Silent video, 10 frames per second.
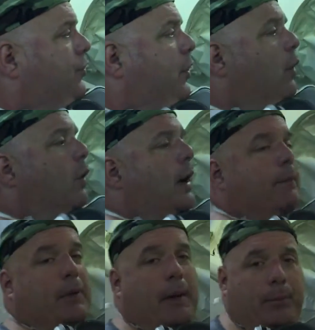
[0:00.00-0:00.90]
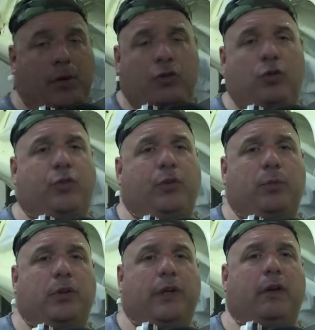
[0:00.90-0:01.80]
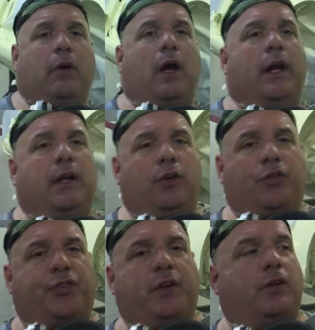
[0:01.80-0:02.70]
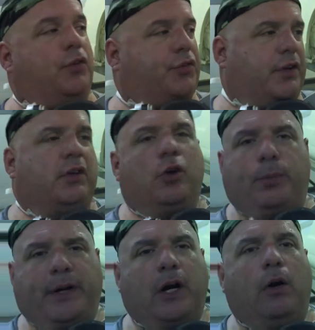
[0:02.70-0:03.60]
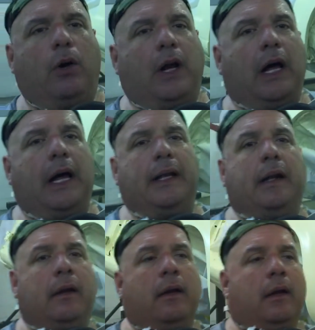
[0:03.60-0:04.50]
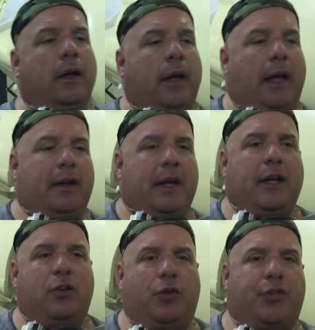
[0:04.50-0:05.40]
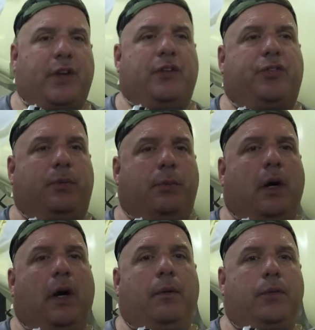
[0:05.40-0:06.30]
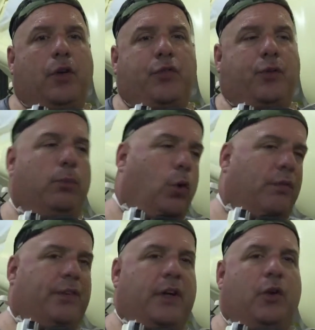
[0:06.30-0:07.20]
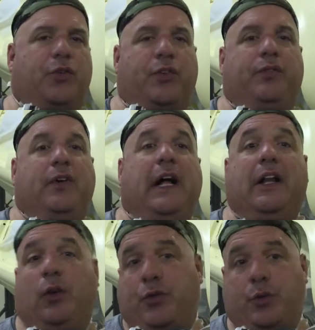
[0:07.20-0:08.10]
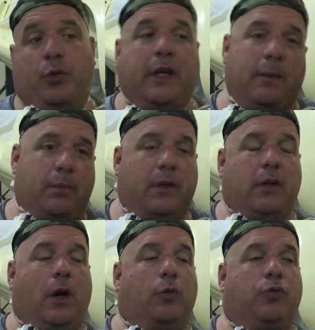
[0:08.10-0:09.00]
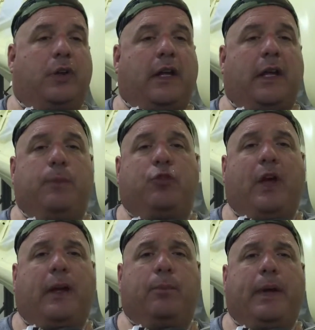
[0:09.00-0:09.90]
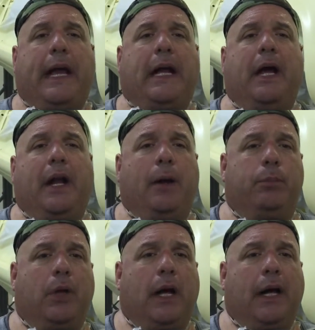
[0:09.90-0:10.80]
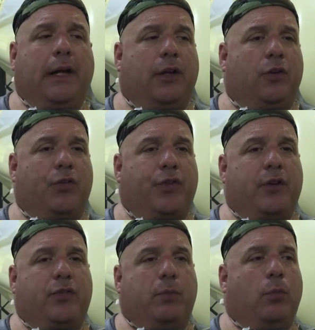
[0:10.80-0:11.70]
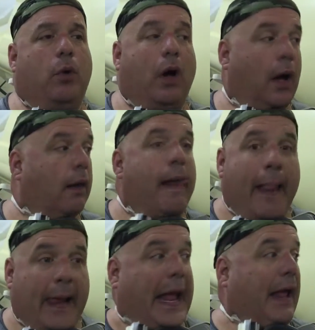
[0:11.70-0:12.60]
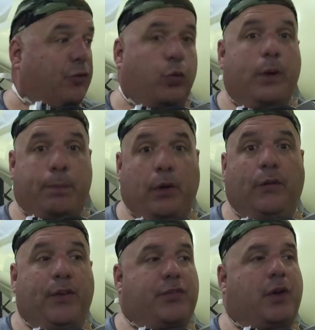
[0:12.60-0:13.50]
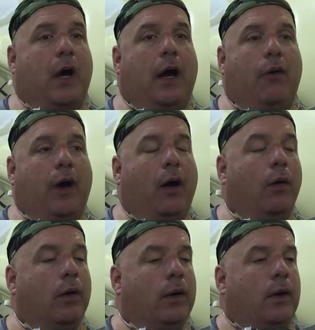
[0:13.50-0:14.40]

So um, I'm gonna shoot some clear on it. You'll see you'll see a little bit going on, and then you'll see some uh, you know some more videos to follow. So keep you know keep checking back on our blog and you'll see some uh, as we build this car out.